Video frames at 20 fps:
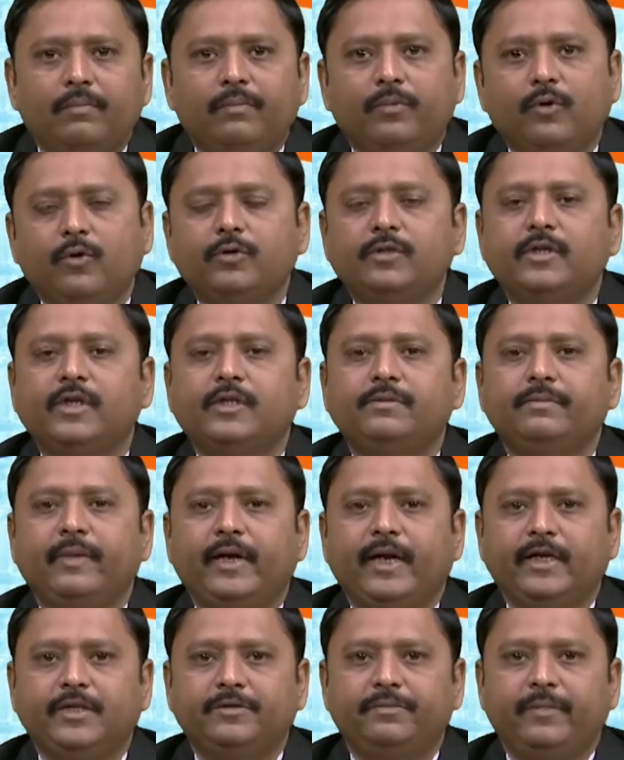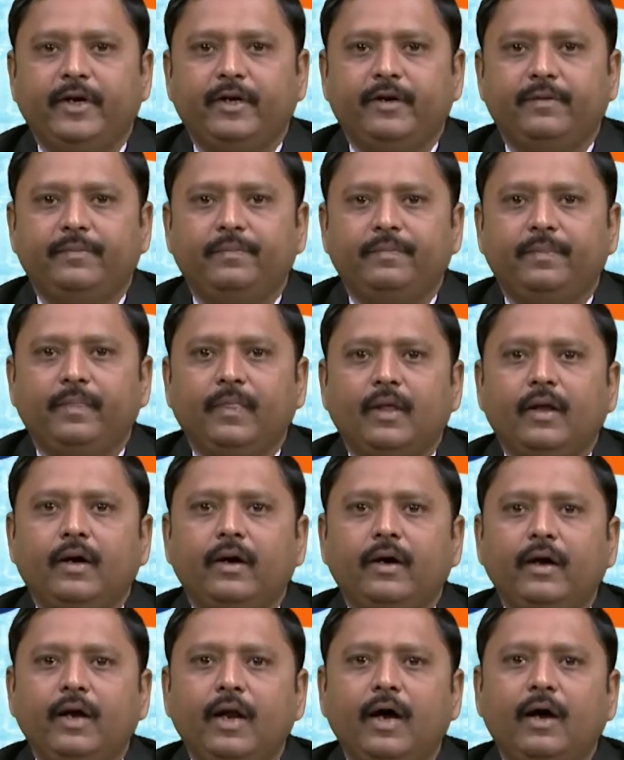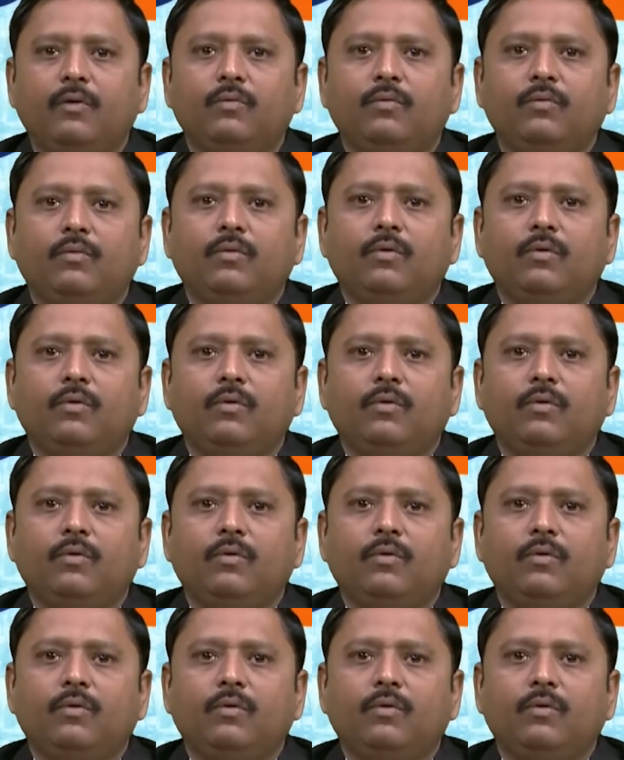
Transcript: process management. Now,